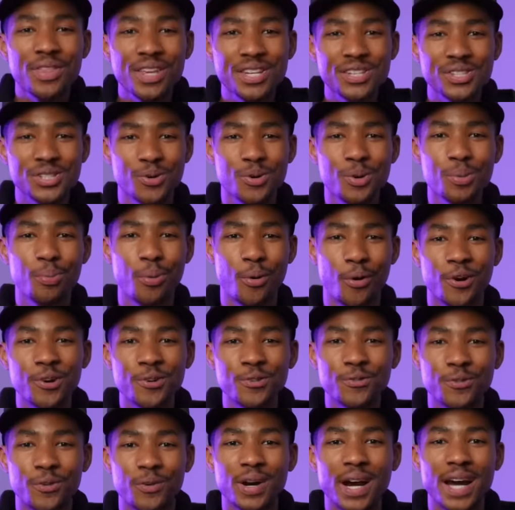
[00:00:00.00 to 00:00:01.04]
these so important
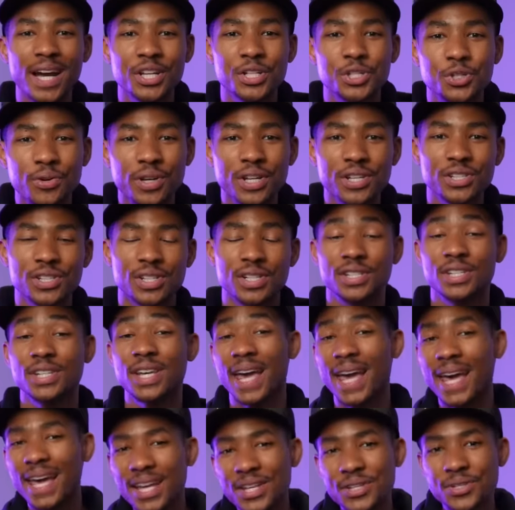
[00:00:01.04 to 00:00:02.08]
for hydration?
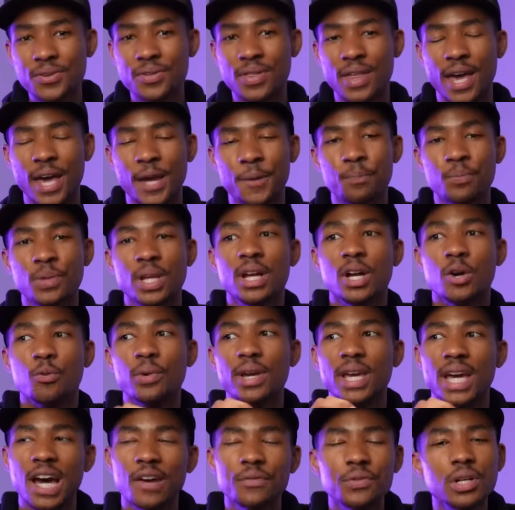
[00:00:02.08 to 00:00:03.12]
To answer that,
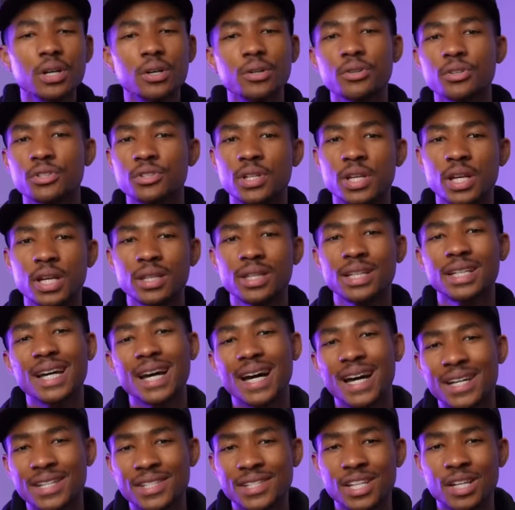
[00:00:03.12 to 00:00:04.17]
we have to understand the
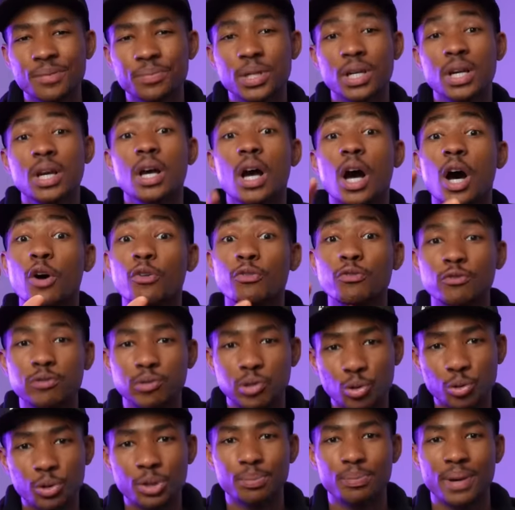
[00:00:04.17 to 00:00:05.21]
concept of
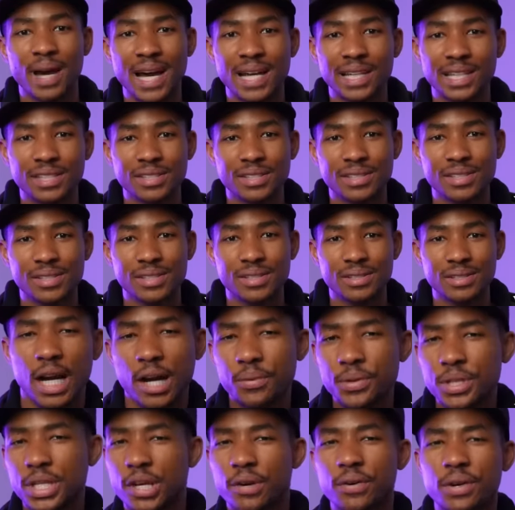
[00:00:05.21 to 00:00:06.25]
fluid balance. I
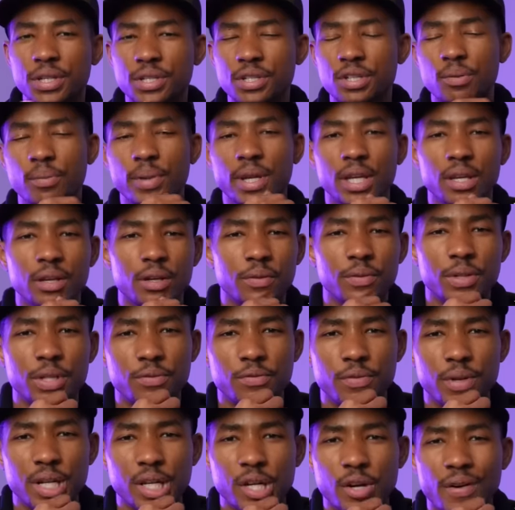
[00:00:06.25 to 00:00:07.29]
was curious in the making of this
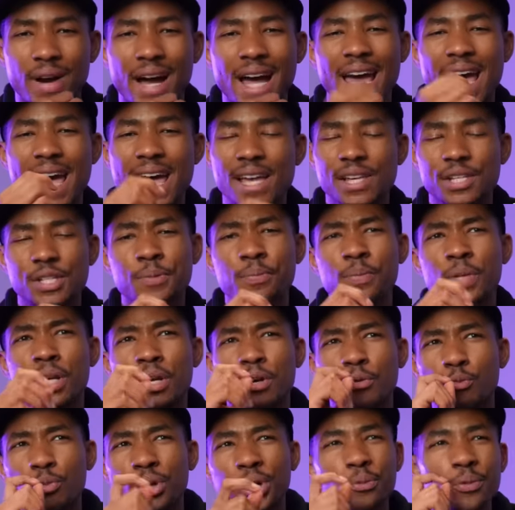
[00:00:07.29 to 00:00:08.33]
video. I asked,
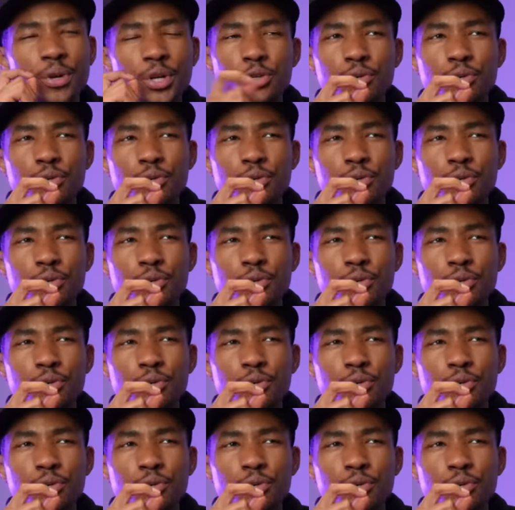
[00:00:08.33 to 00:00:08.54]
when we